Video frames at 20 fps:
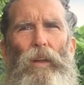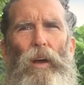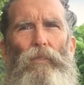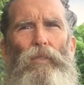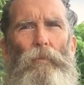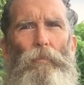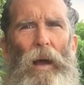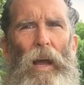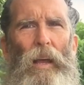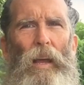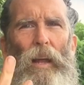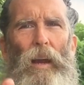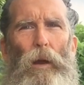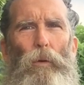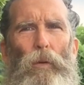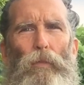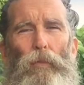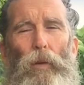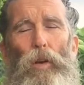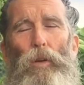stuff in my head. I
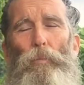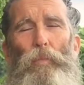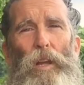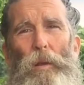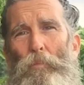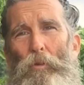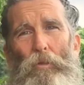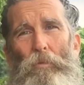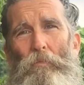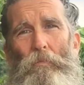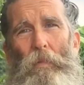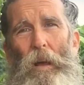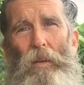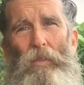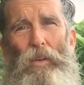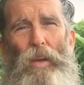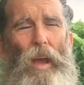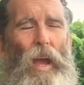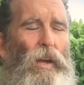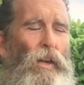refer people. I
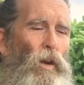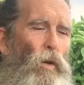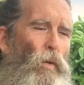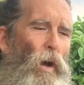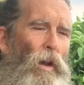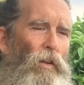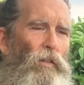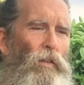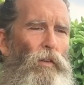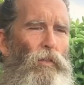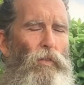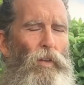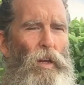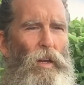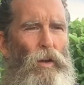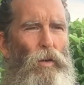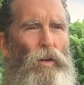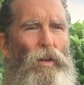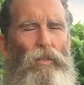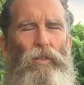say, hey, go watch this
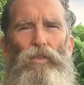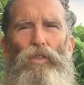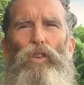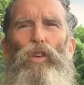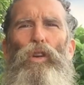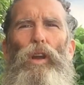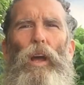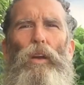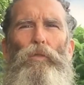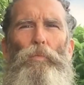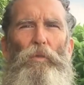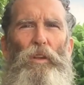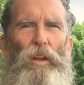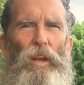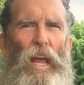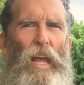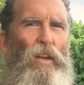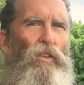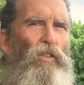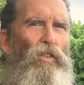video. It's a good
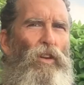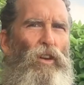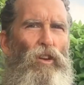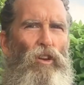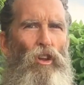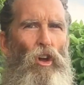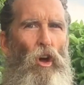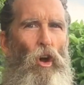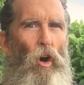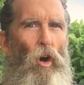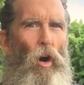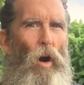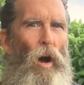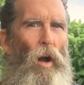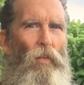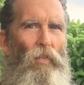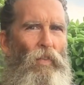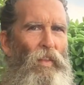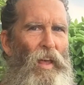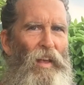explanation
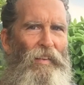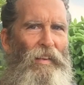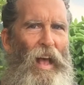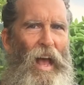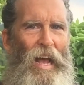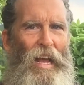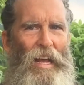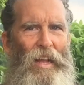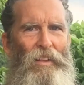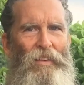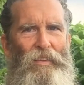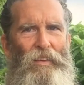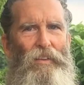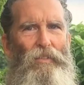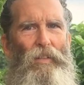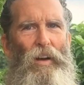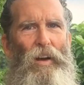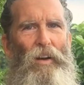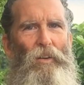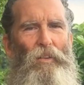on the science
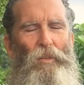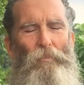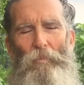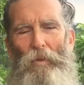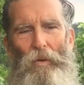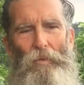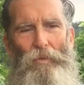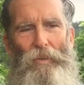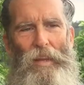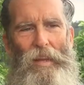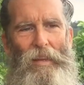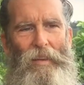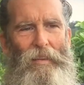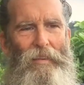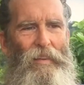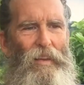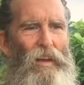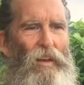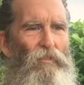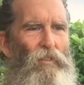of all the protein
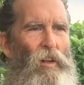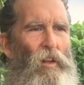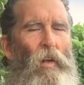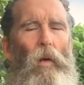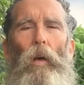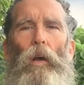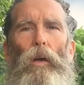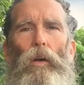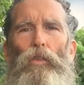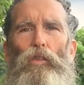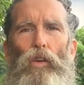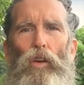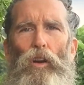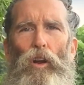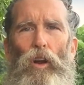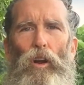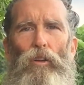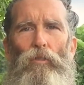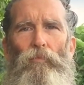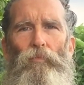stuff.
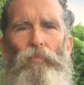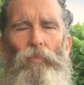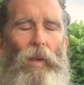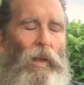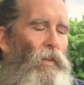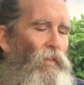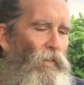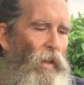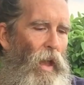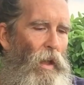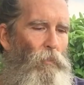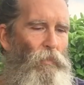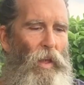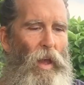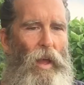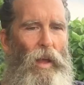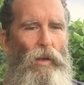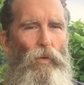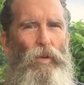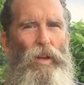Sugar. Same
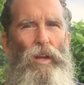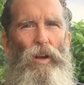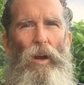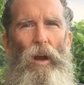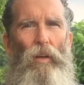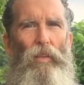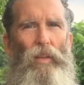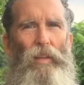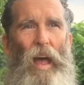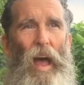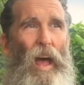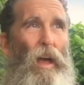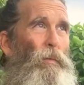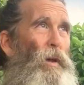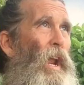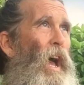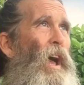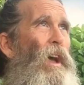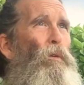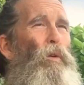thing, we hear all the time,
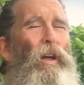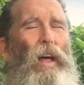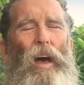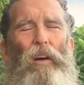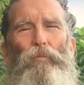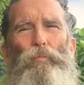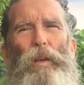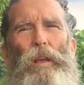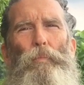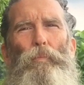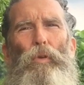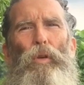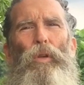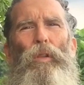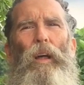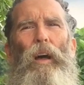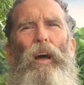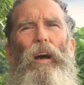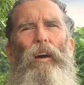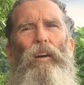and I will have
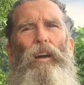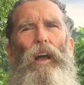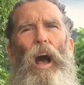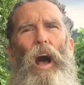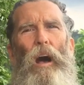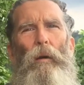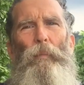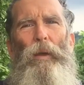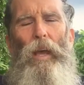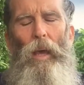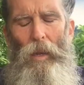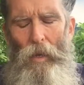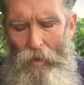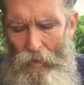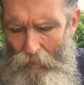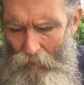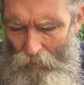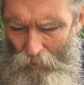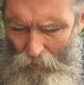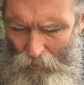people comment
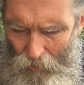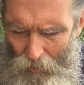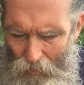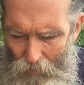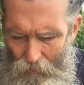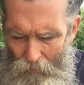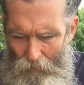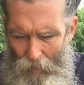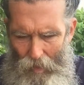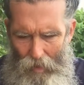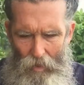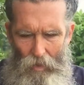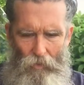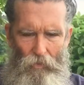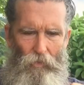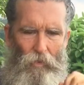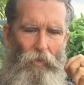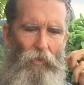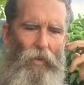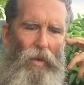on my
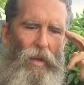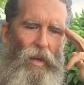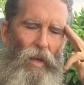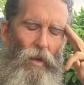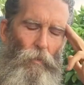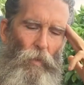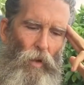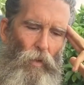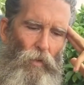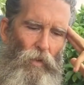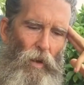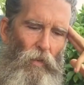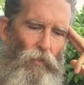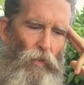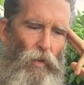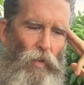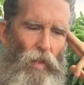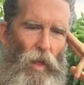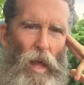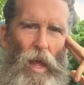Instagram on
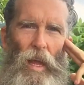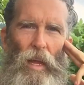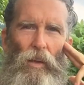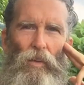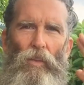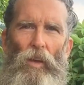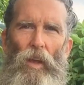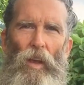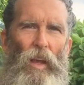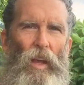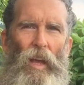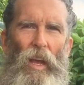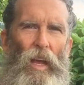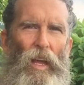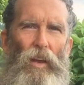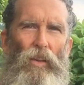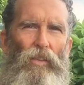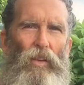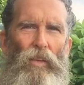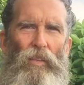different things,
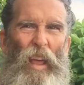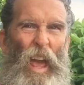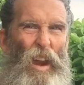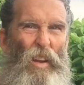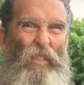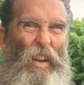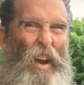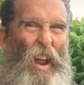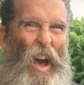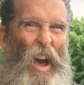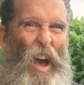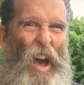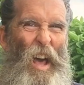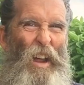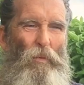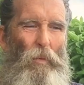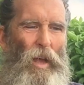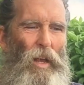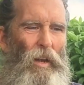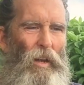and it's just kind of an
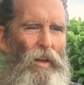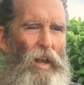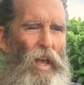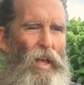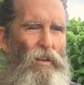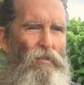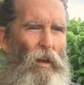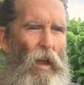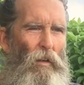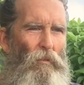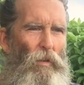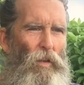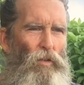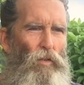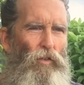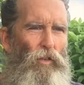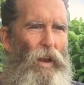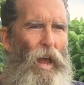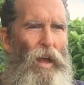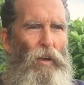odd way today.
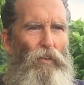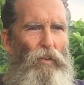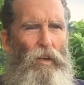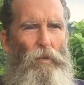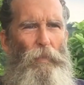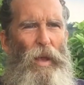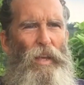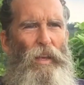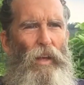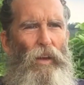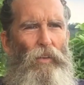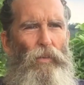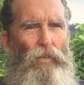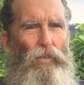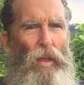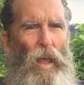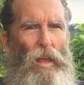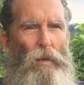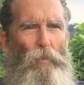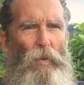You should actually make it a
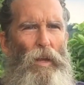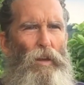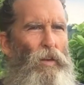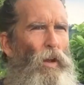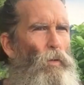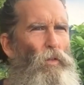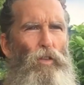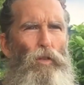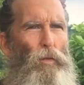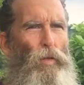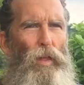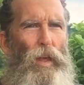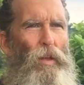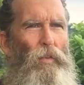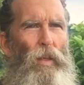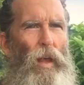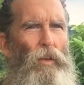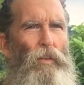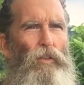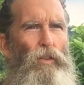statement. Don't you
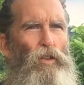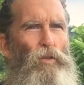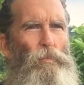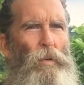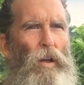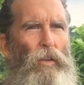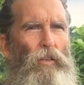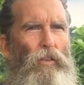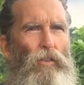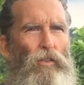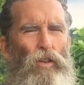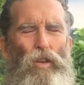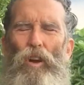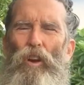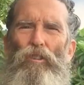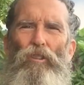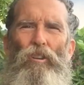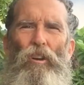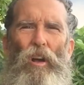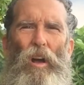think that's too much
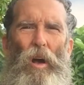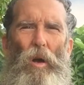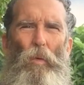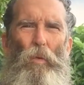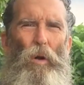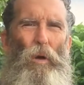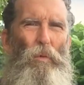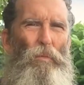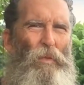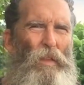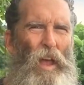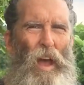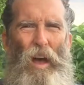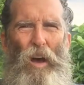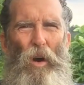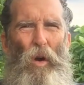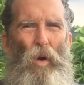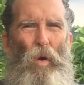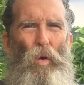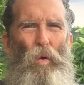sugar? Well,
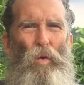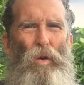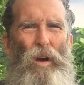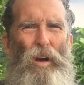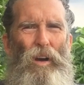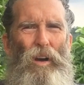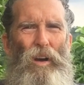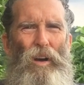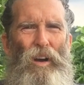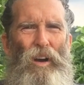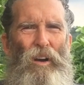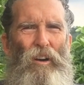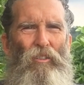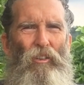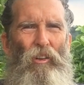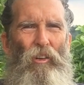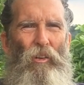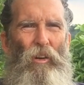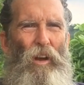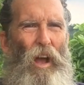no.
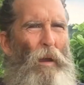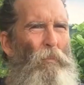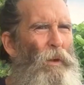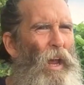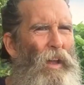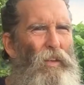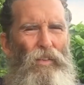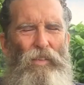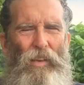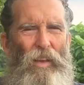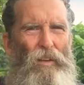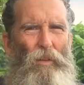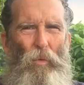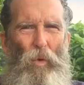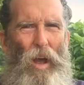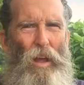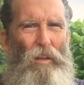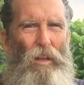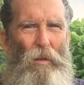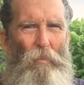I'm not
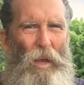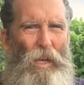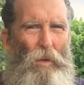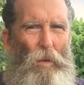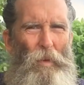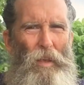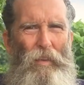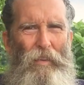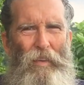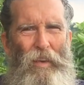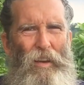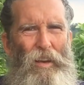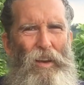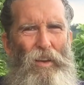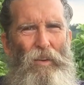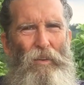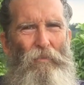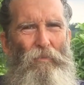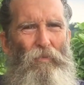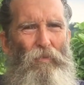sitting. Am I going to be sitting
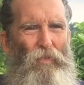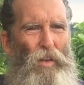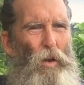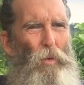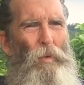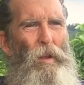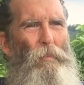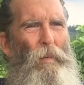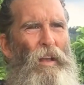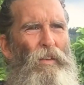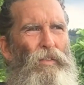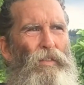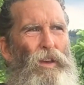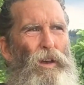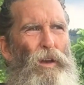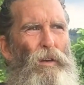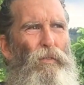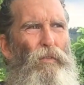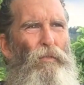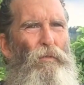here filming
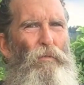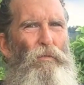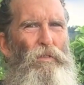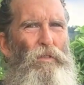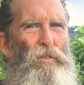myself